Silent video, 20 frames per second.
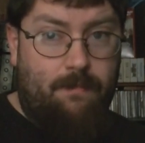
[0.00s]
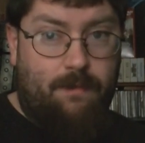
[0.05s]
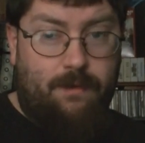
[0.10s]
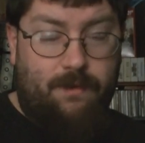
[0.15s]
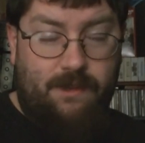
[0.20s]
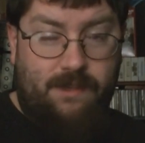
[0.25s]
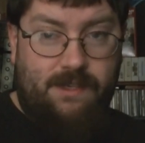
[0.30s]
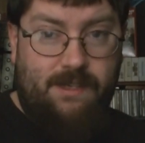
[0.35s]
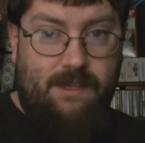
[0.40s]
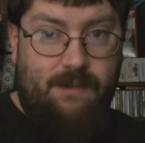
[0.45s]
Boy
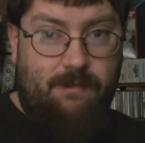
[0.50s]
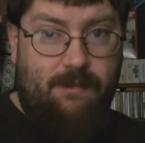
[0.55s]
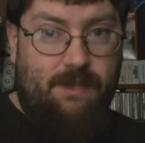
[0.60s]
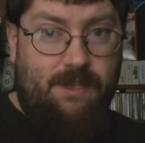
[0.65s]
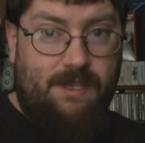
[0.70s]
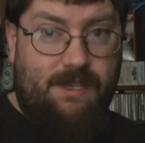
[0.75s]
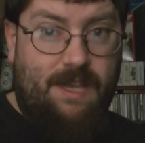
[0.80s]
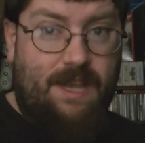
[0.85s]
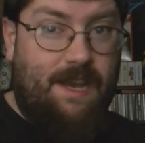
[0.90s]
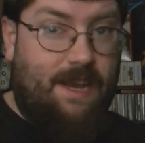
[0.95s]

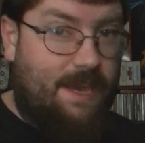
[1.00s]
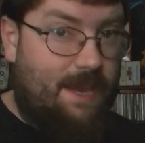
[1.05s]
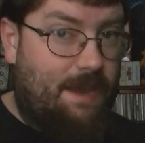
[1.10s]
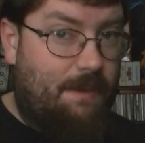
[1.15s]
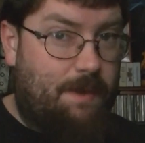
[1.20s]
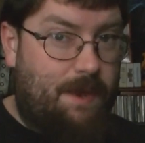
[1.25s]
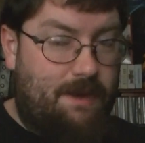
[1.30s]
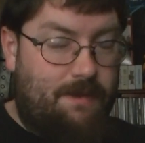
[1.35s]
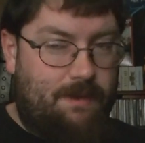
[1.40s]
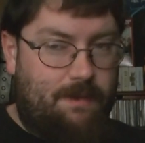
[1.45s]
series that came
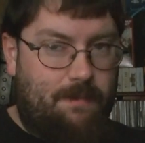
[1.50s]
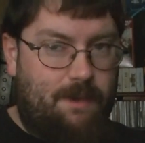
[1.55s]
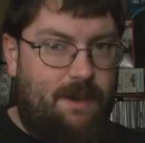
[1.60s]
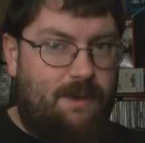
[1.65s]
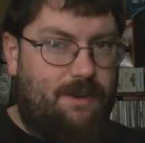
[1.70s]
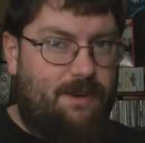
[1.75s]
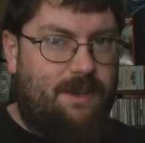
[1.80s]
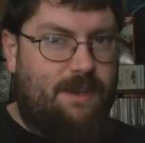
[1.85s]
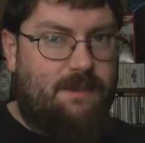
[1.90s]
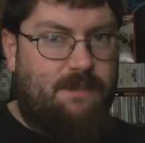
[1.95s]
out in
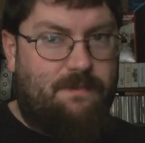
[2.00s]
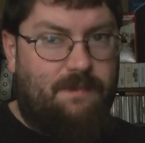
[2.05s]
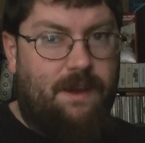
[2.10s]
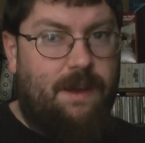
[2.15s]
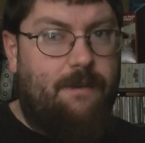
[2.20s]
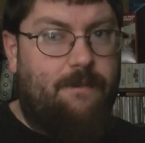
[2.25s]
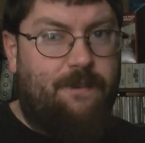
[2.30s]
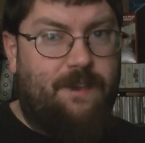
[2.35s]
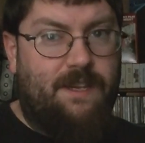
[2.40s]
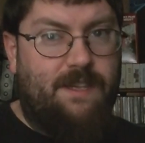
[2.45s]
America as
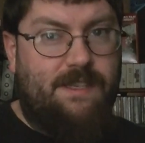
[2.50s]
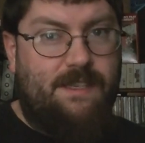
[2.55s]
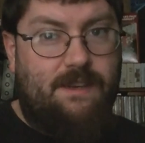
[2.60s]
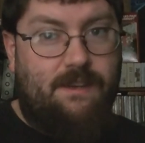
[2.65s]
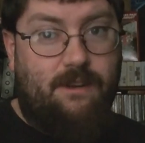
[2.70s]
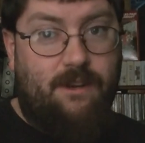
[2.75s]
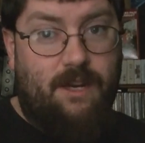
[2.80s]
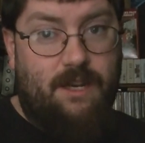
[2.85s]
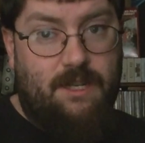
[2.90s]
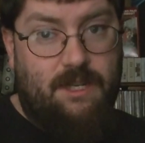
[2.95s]
Final Fantasy
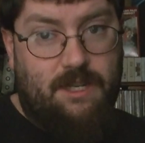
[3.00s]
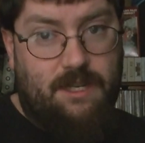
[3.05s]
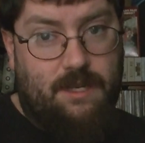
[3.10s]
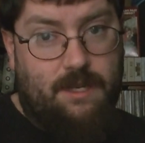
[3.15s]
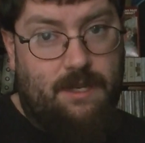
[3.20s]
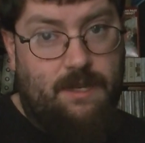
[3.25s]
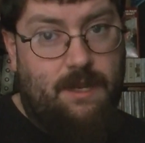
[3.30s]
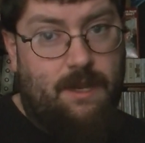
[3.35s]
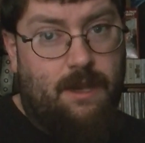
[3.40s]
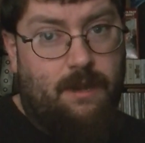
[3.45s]

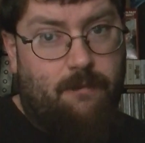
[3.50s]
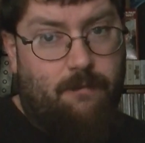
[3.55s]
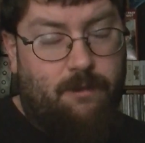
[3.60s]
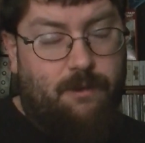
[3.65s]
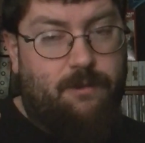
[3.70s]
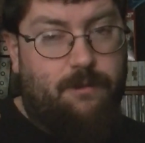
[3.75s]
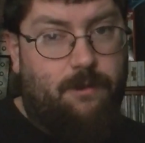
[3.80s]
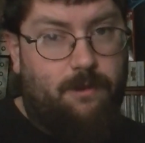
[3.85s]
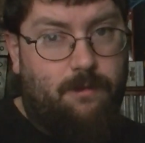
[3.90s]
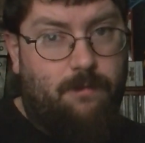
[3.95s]
Legend, which
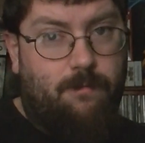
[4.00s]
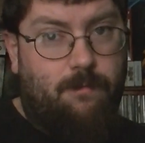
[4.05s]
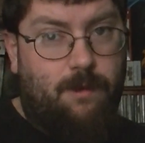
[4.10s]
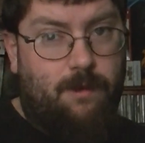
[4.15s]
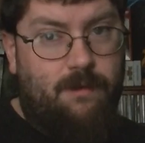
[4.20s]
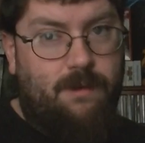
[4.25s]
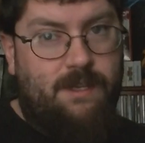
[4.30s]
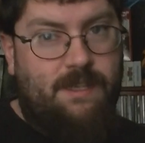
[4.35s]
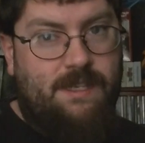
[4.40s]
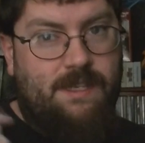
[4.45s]
were
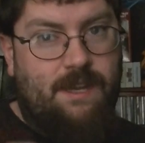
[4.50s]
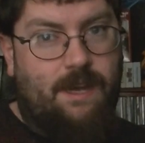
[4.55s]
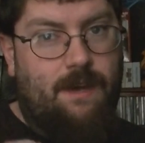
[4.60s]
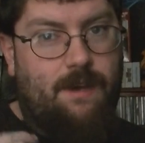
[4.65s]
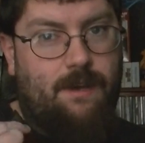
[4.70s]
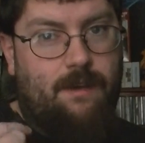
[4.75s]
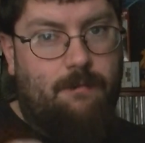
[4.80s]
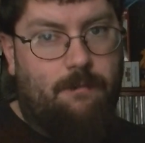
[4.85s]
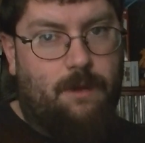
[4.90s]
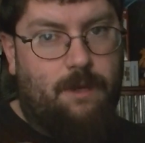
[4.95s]
really
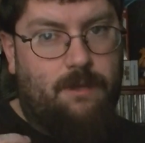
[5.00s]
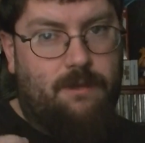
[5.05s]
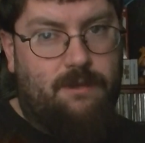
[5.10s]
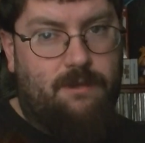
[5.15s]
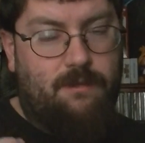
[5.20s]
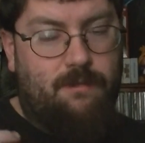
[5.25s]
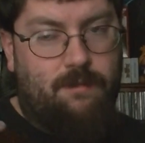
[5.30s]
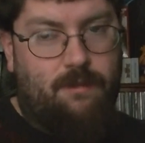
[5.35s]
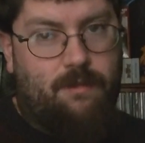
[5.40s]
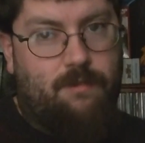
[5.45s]
Saga 1,
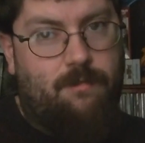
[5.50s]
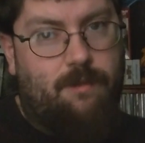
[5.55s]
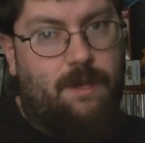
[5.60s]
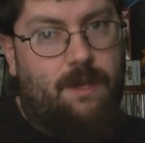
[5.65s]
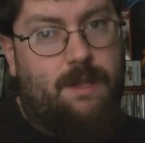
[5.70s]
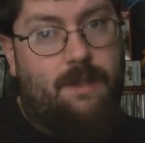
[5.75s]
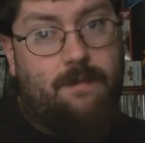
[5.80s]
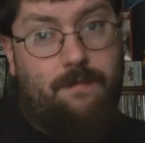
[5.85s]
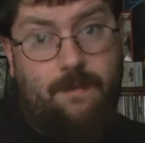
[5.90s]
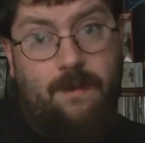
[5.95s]
2, and
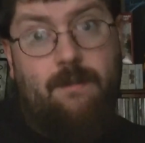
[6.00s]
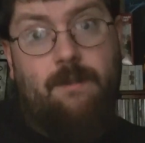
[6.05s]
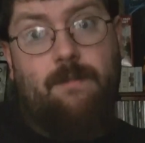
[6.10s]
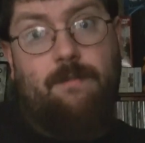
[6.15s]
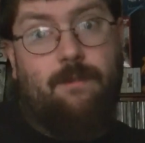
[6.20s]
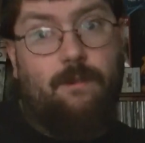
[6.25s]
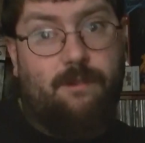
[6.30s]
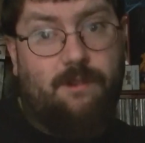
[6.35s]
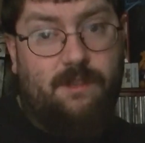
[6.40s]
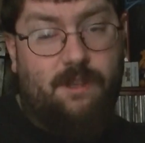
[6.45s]
3, the very
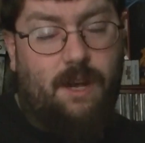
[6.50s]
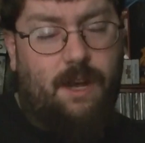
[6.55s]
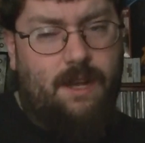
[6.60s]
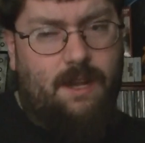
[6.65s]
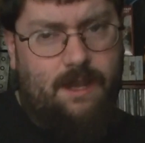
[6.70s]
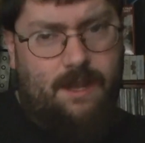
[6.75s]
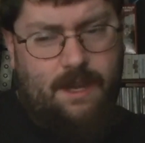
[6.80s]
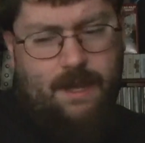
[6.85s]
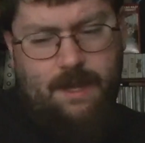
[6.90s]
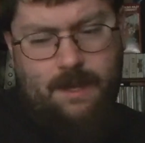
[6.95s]
first
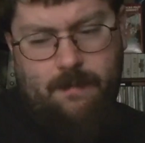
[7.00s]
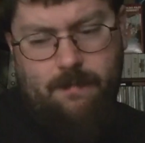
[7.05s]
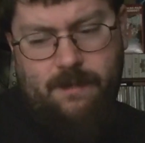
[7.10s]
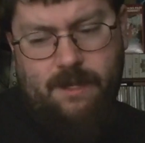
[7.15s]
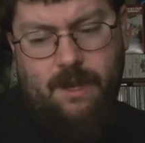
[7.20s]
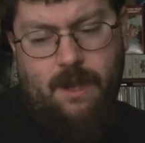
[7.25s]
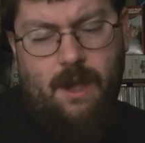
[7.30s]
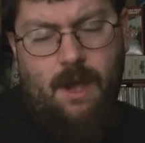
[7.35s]
Saga games.